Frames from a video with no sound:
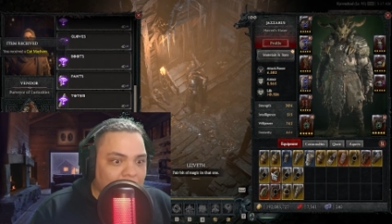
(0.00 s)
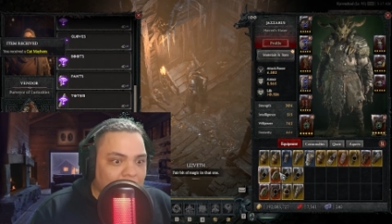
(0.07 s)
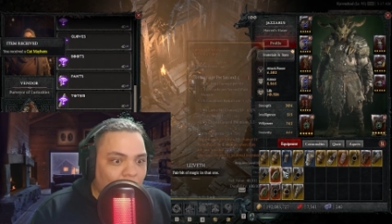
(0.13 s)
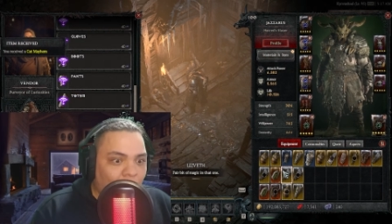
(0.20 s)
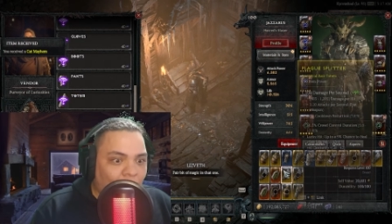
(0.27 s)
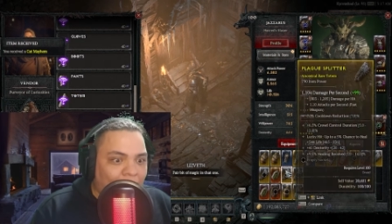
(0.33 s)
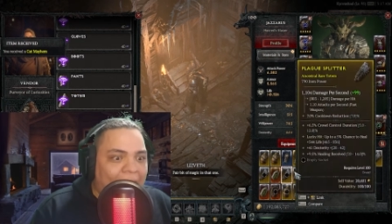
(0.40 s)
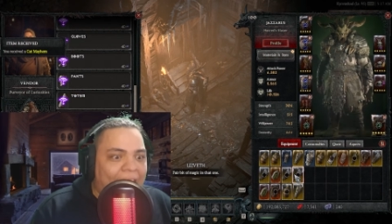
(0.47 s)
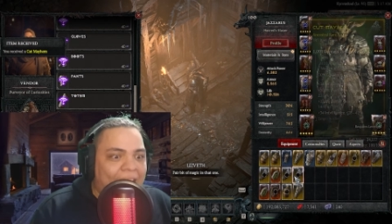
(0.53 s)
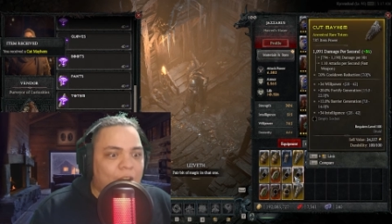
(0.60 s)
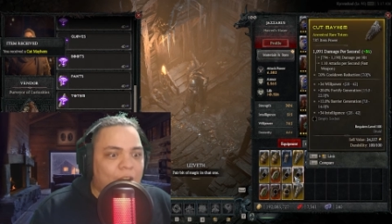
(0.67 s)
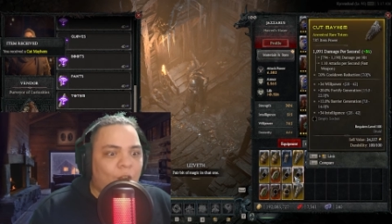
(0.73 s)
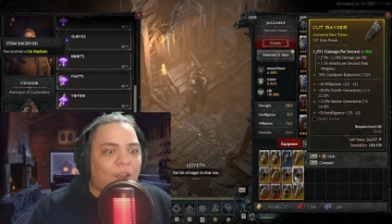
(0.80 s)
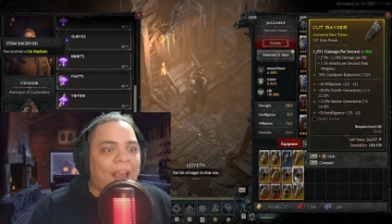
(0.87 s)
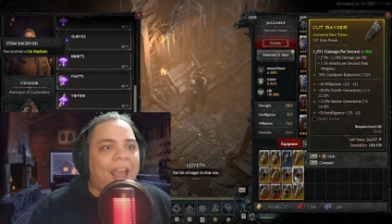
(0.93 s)
Okay,
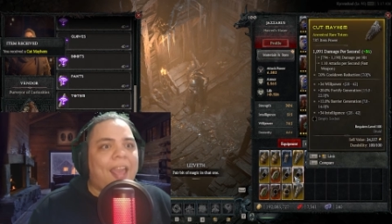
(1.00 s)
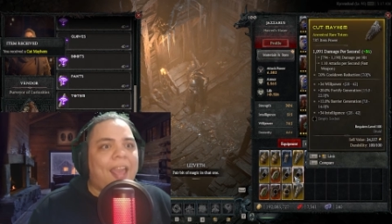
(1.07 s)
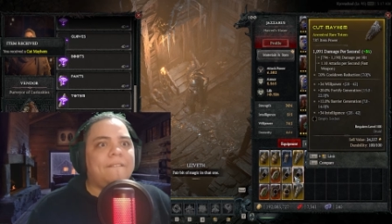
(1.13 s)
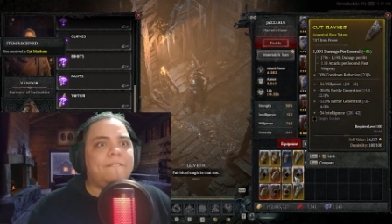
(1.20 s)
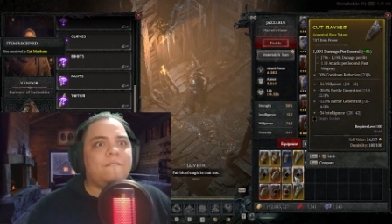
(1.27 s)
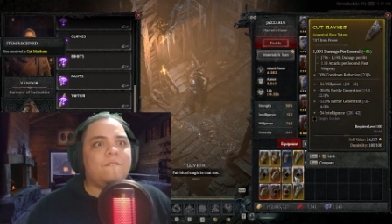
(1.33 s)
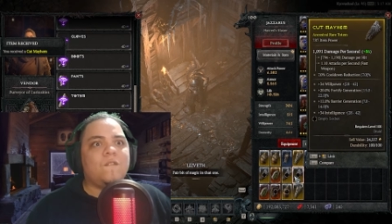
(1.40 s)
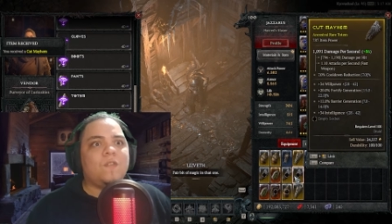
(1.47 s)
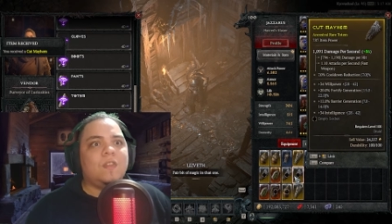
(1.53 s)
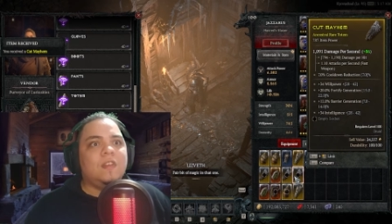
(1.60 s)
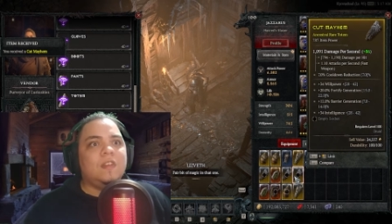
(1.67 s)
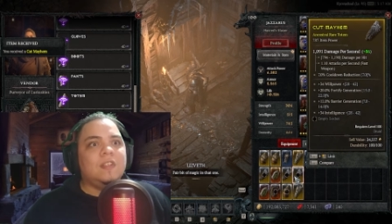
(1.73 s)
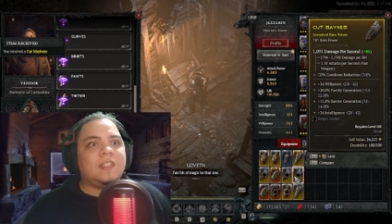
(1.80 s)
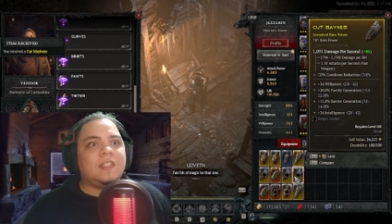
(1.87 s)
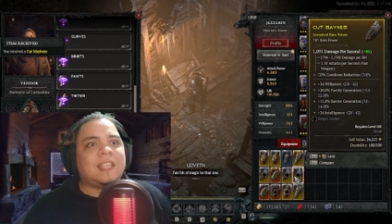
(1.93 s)
okay.
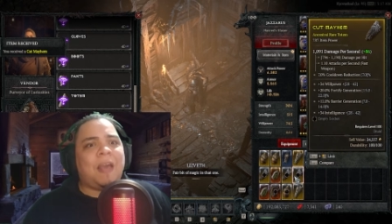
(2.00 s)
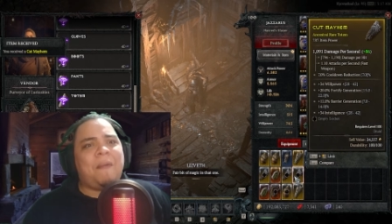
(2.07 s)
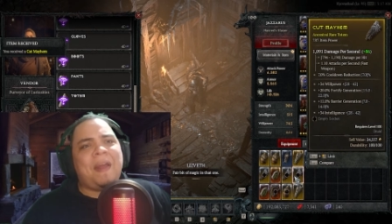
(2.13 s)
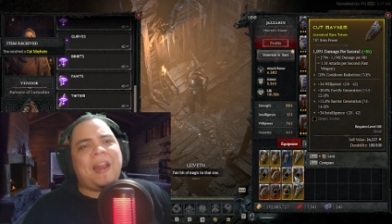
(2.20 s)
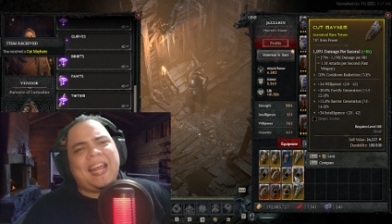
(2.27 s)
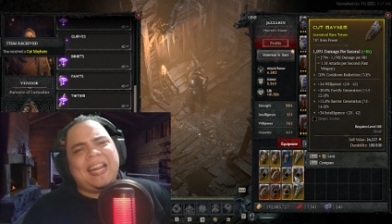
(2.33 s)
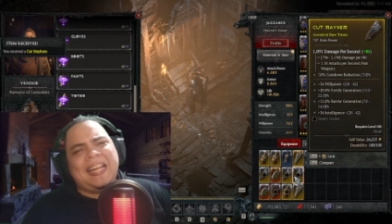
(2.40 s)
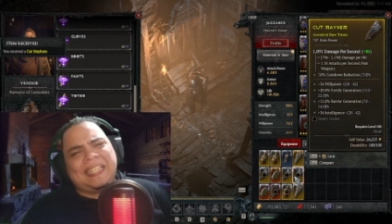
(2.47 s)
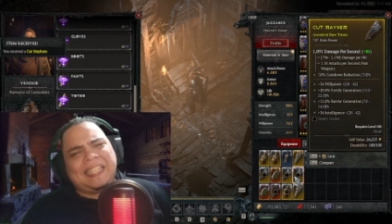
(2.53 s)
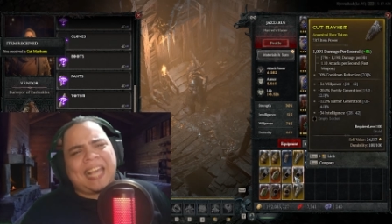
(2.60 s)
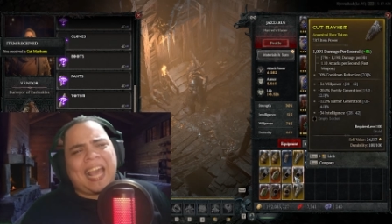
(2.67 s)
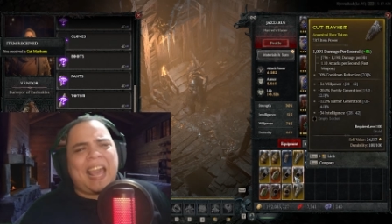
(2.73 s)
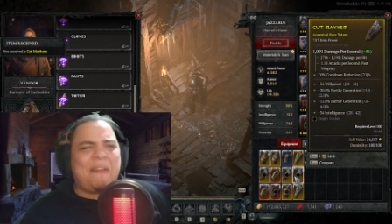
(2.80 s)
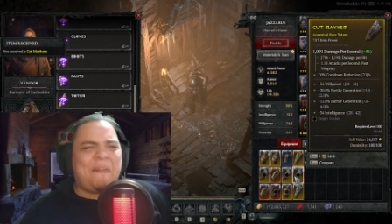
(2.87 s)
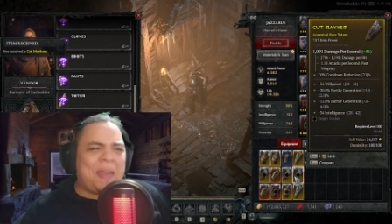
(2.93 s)
seven
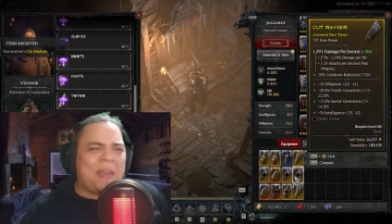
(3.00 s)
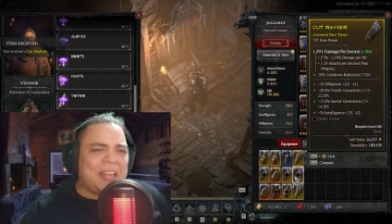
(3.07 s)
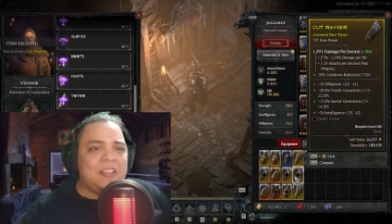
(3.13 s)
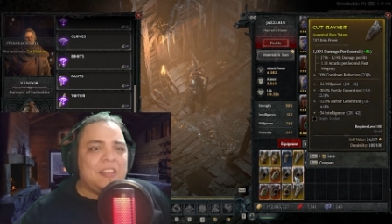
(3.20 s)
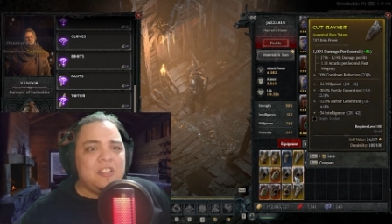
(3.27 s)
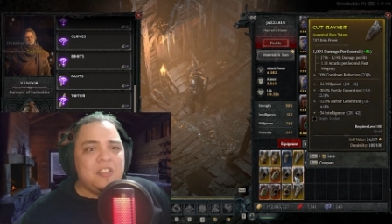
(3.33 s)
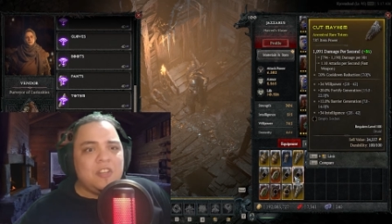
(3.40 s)
eighty-seven.